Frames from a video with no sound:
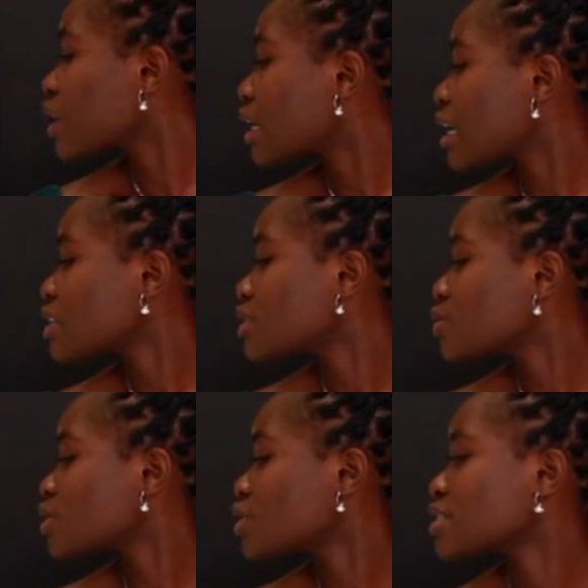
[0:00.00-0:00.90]

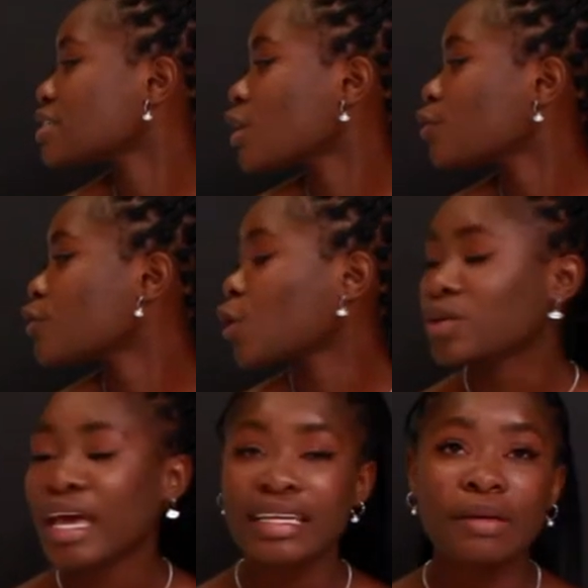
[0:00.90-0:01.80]
connection with your cell
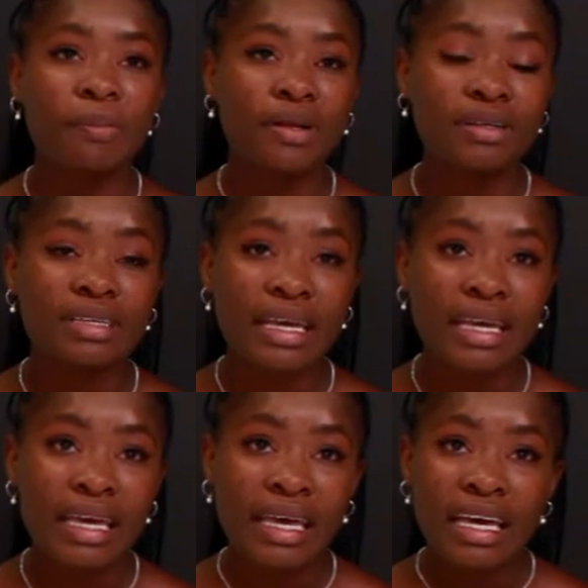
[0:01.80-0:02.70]
phone and the
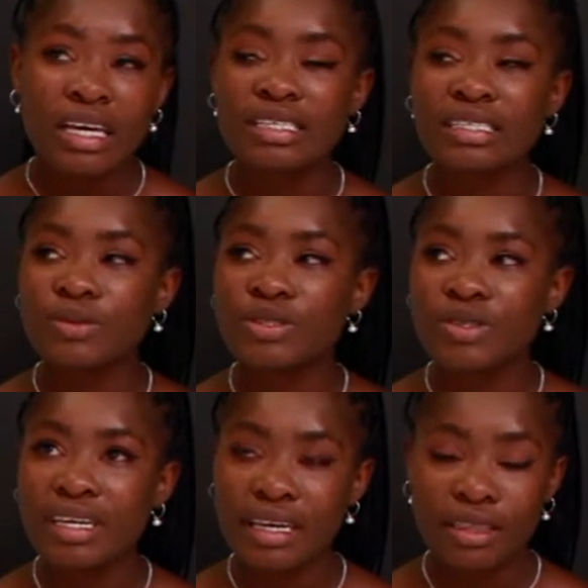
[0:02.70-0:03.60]
building, because I was
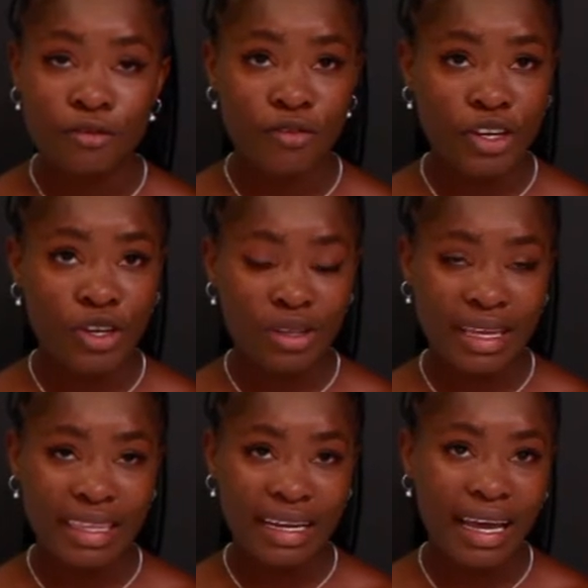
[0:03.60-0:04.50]
looking at the video
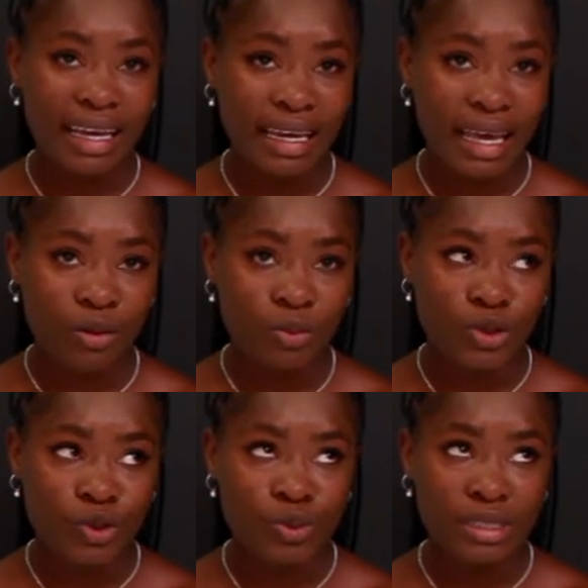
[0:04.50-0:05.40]
that the client had,
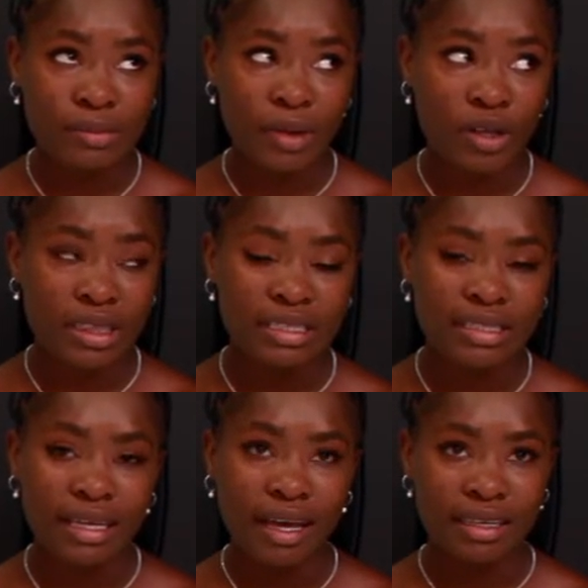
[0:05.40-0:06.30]
which was about
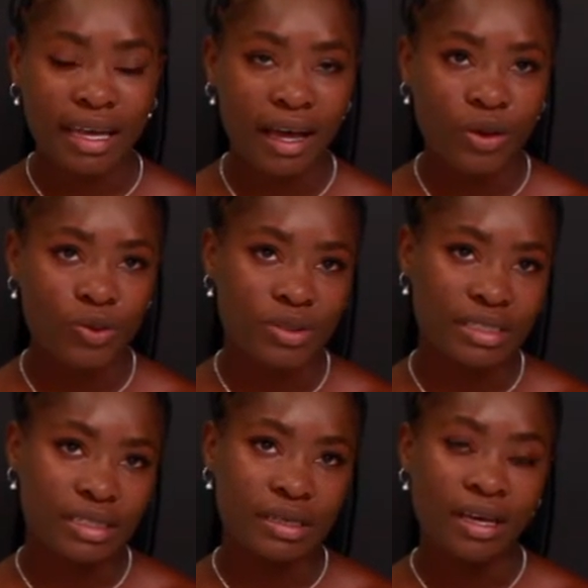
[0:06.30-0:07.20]
this other guy who was
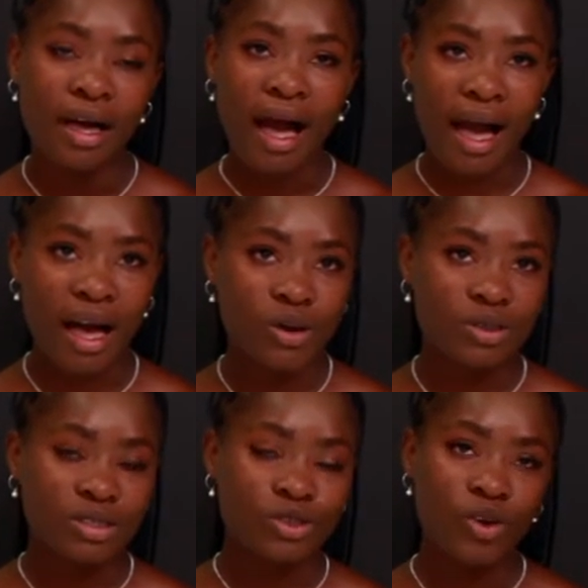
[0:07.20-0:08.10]
in the
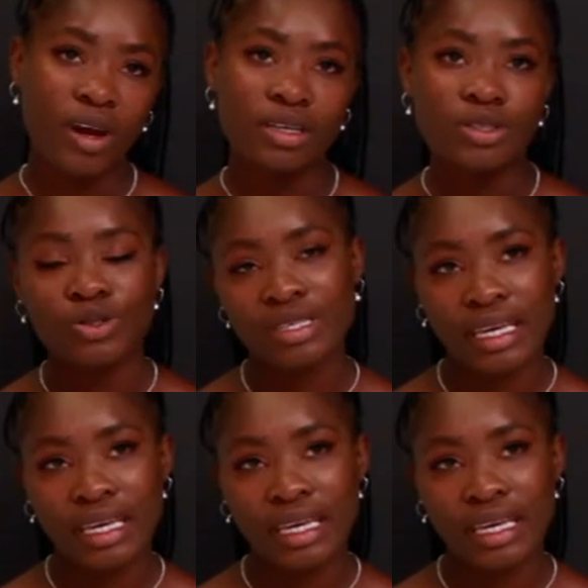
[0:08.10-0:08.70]
house and trying to